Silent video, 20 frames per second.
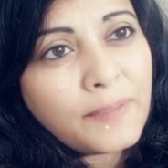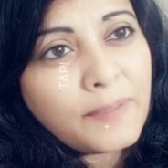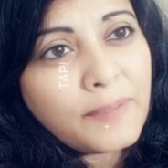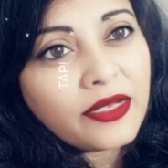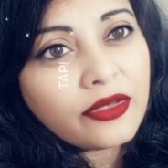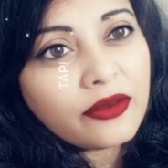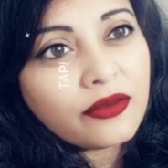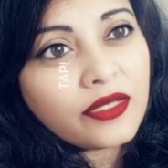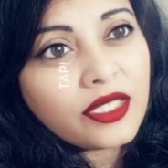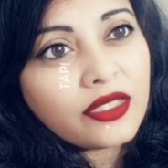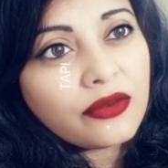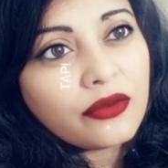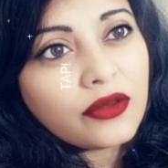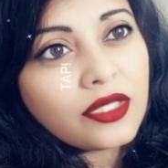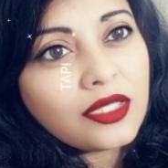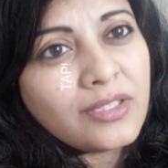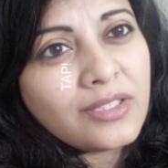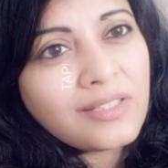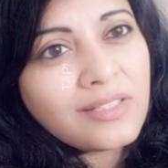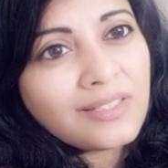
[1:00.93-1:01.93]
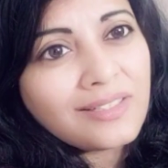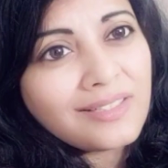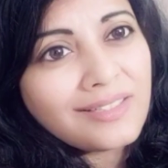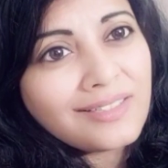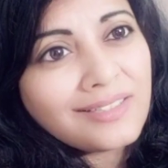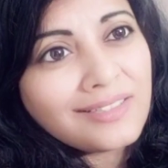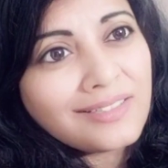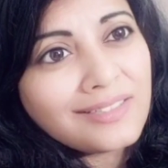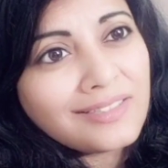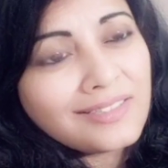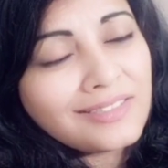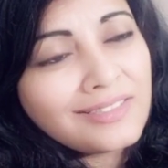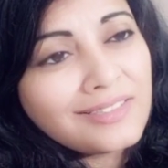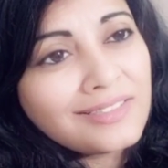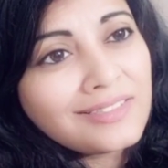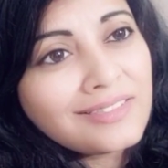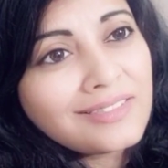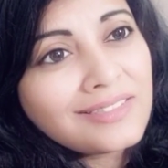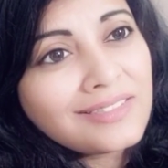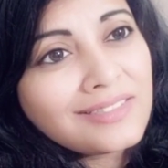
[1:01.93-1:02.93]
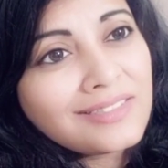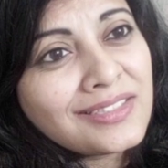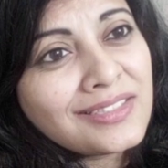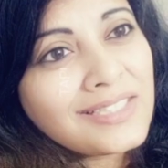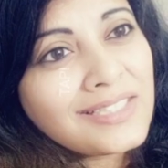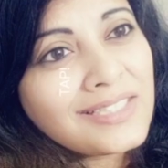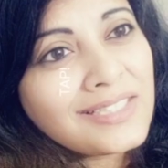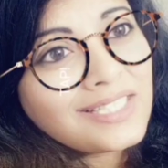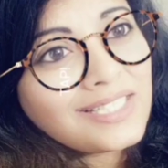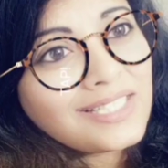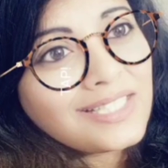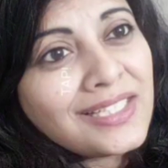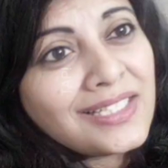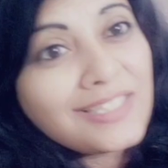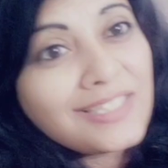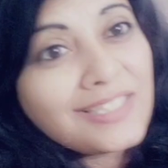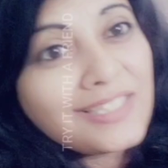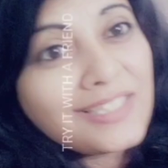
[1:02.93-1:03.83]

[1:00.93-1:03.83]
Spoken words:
favorite filter is this